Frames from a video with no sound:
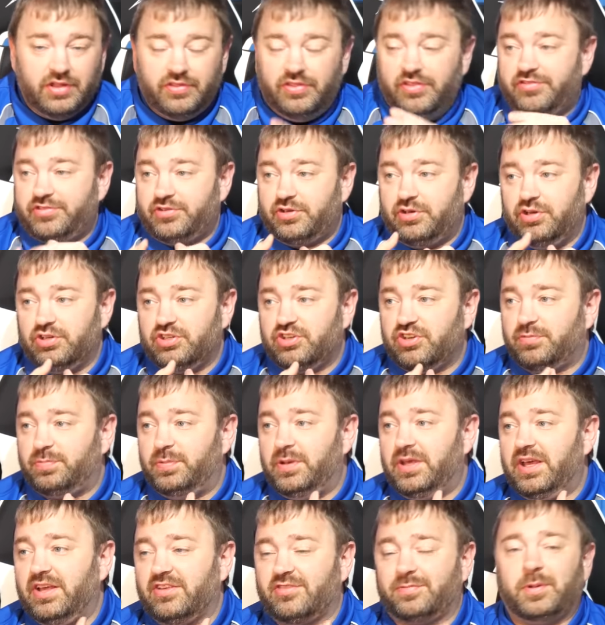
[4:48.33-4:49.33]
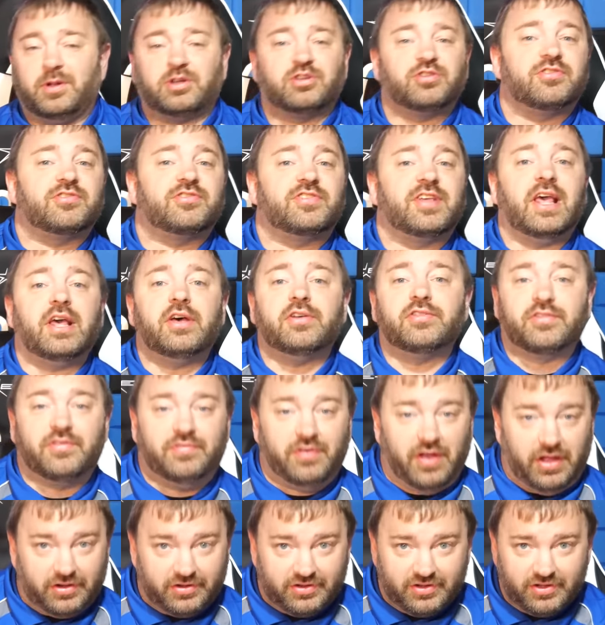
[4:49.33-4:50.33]
This could just be a special sales
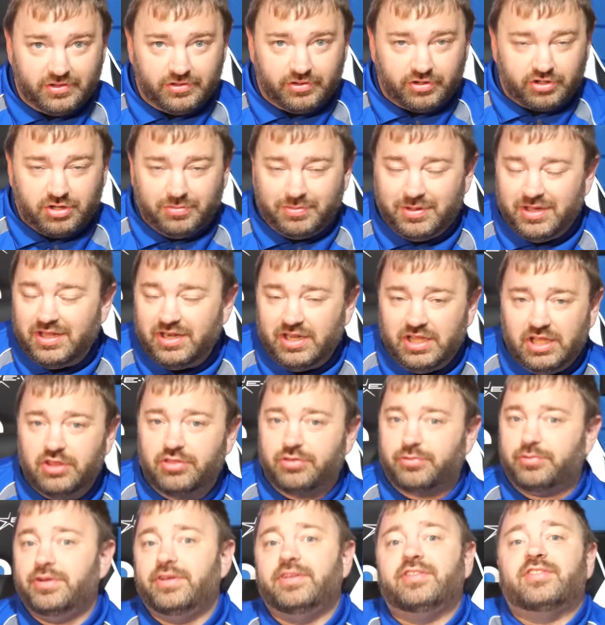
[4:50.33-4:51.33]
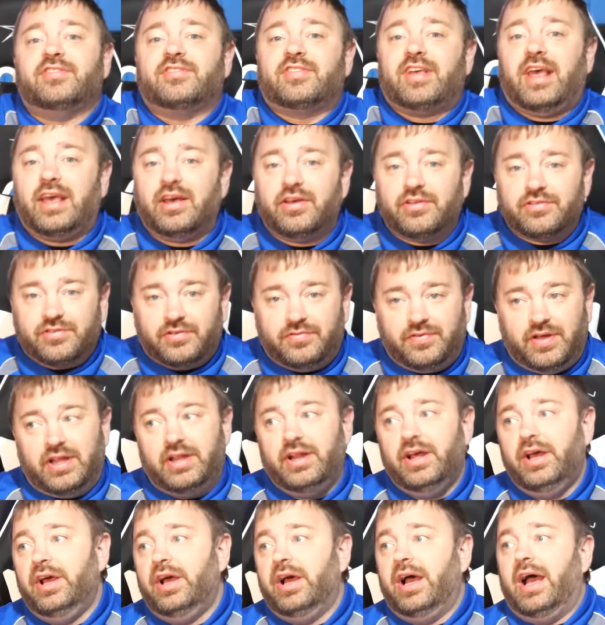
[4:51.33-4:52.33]
event. There could be an E3 sales
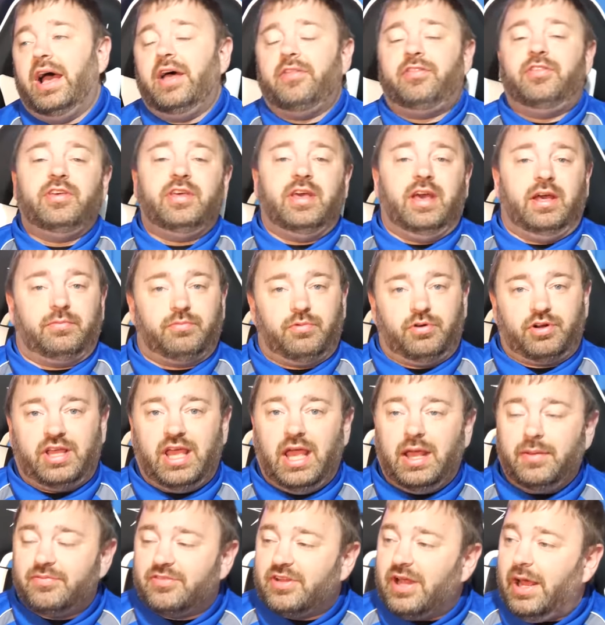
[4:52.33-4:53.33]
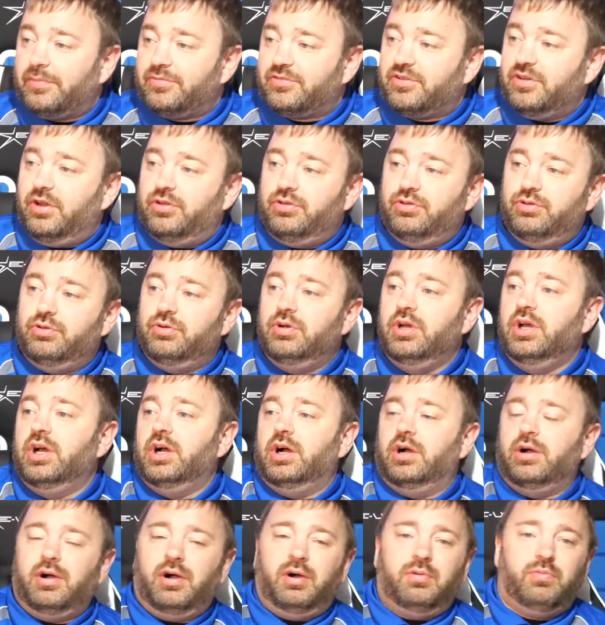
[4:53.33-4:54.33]
event at the end where GameStop's going to do
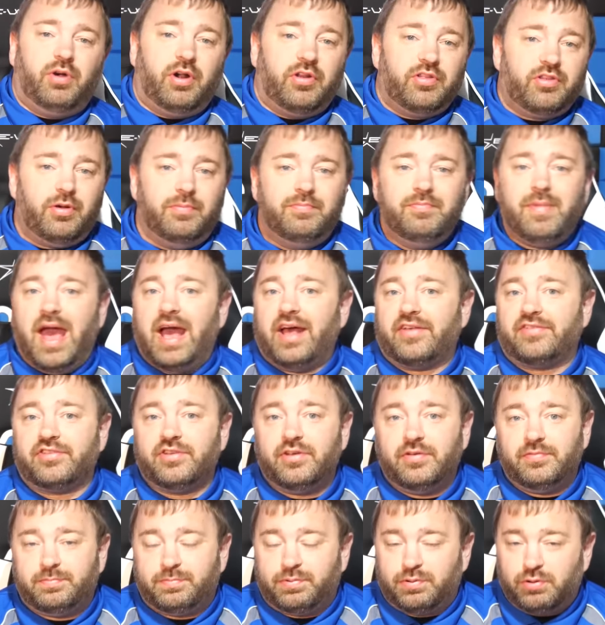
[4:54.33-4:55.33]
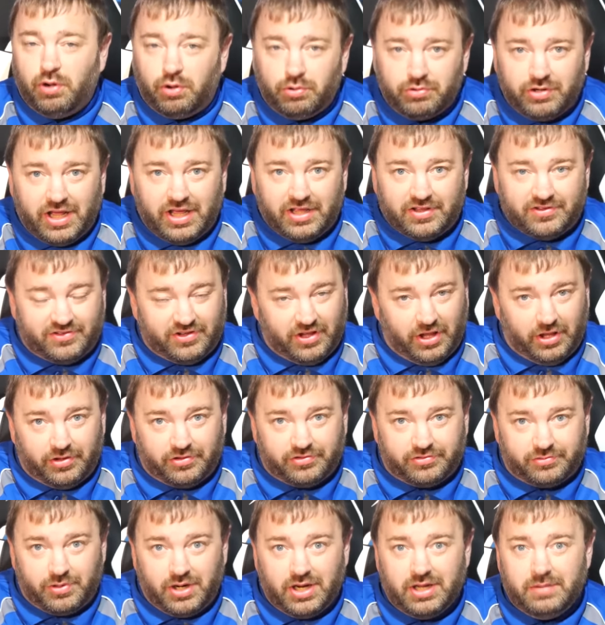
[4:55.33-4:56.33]
uh, one of their massive Pro Day
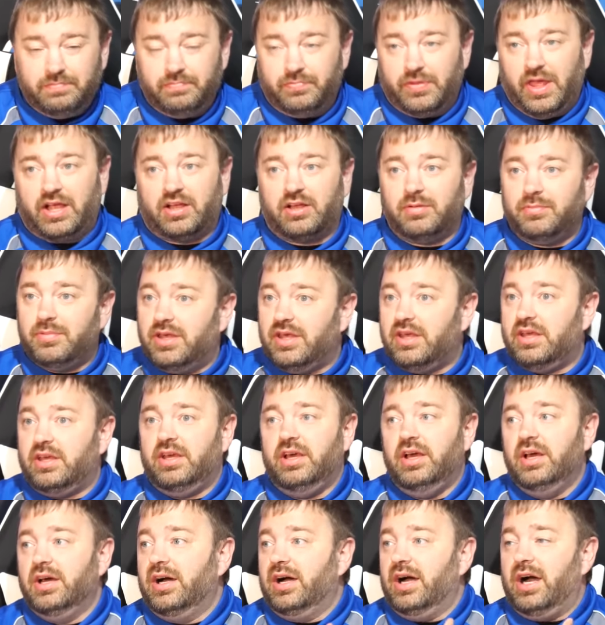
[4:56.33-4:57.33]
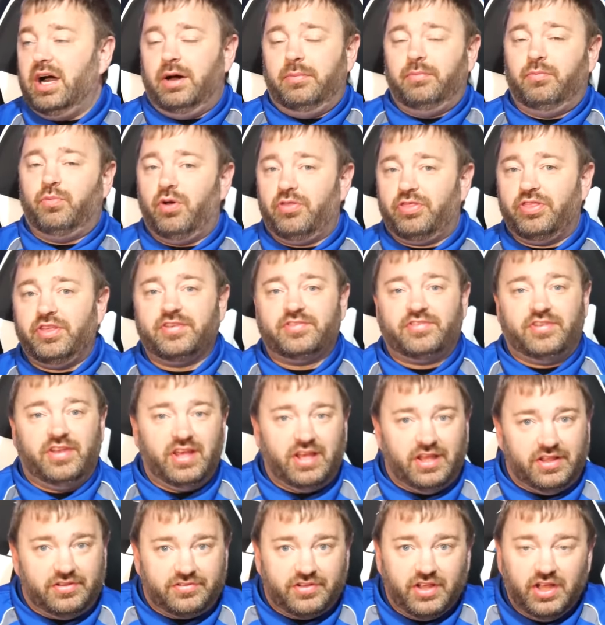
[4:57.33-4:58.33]
sales, right? That could be um, what this
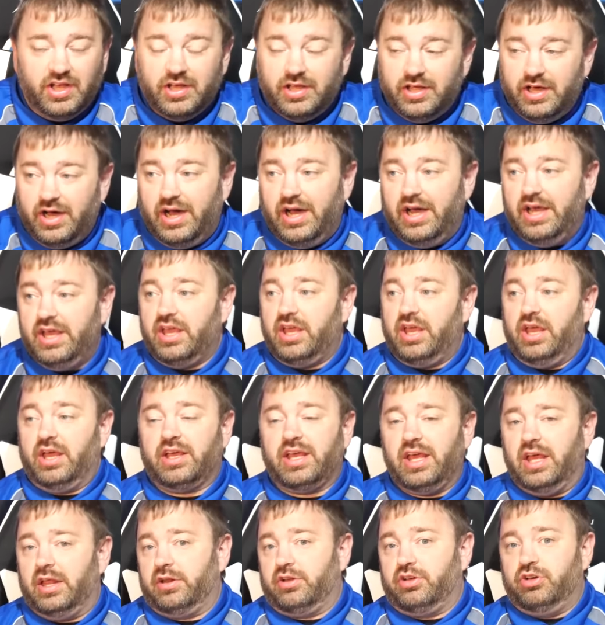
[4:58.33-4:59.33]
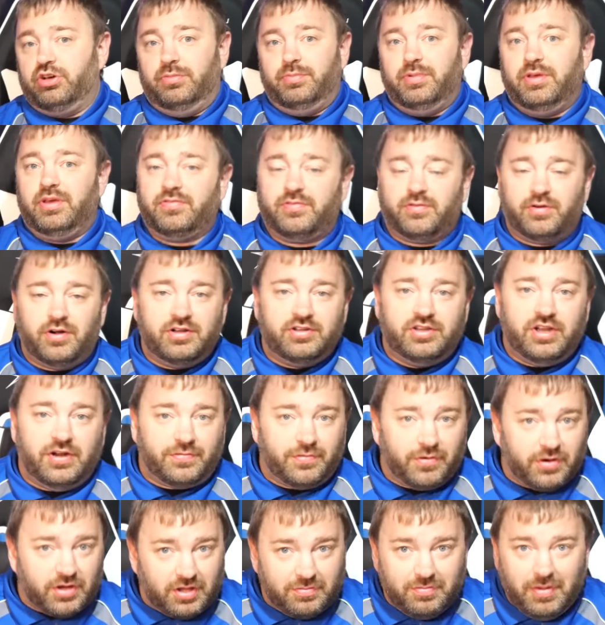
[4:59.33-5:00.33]
is. Uh, it, again, could be for a
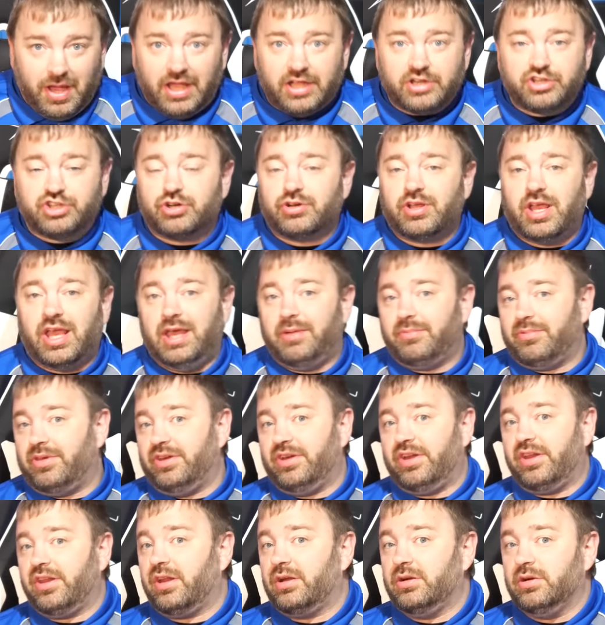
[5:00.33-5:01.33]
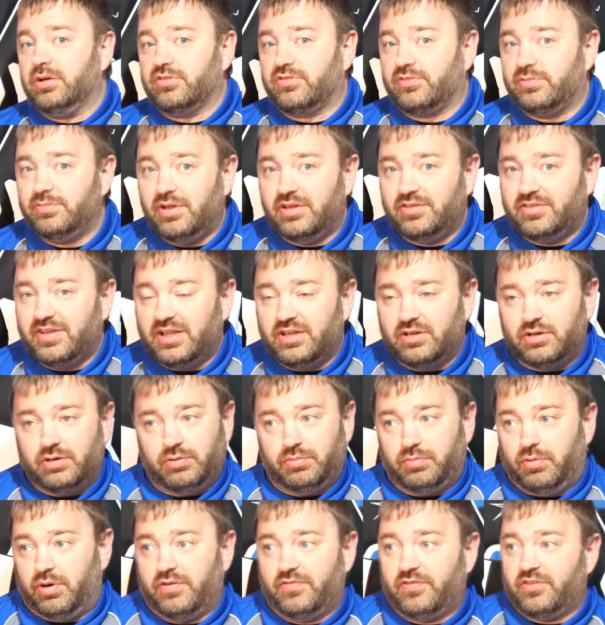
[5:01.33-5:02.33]
different major game getting announced from
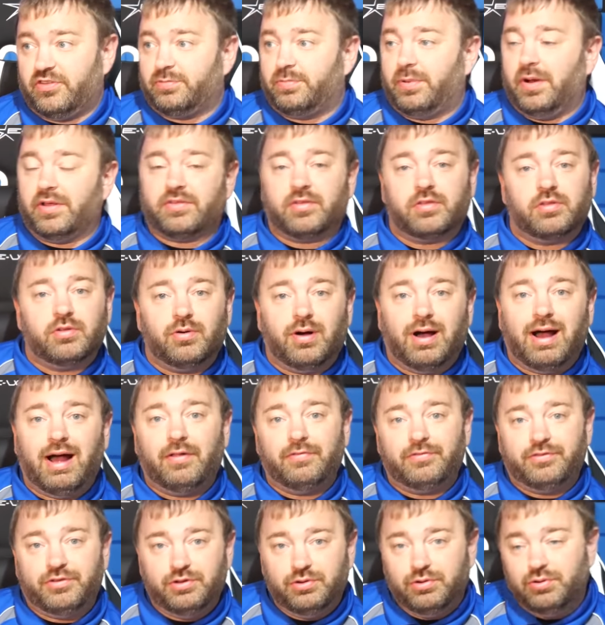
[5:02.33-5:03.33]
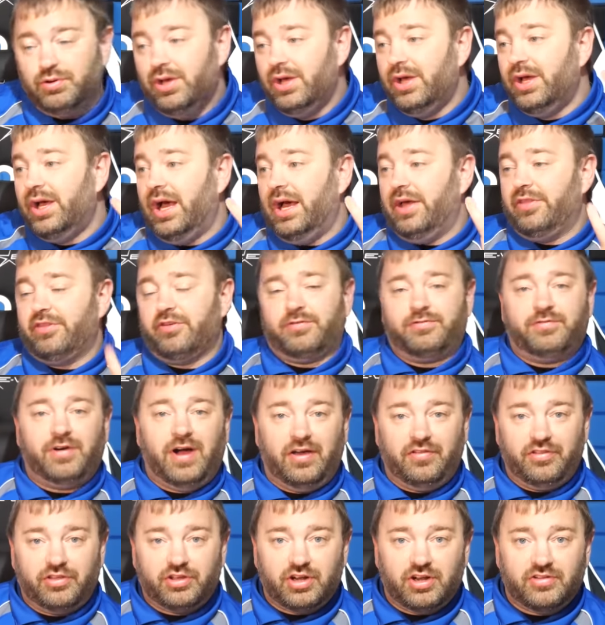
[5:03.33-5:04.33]
Nintendo. What if it's Breath of the Wild 2 and they're
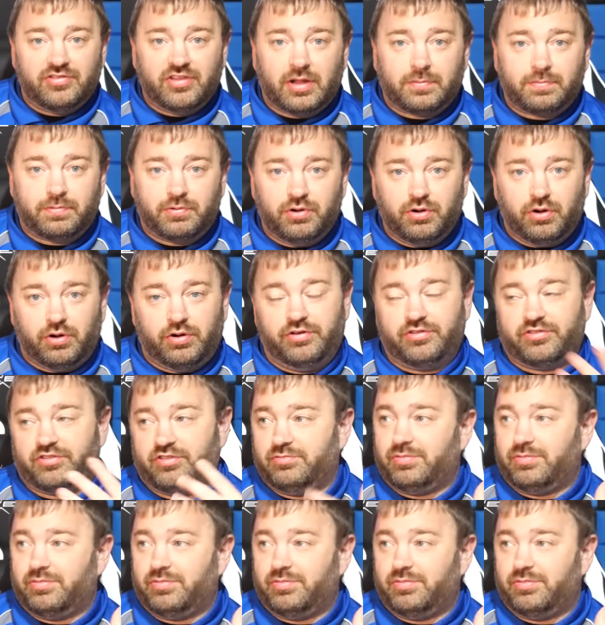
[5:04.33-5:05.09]
finally going to take pre-orders?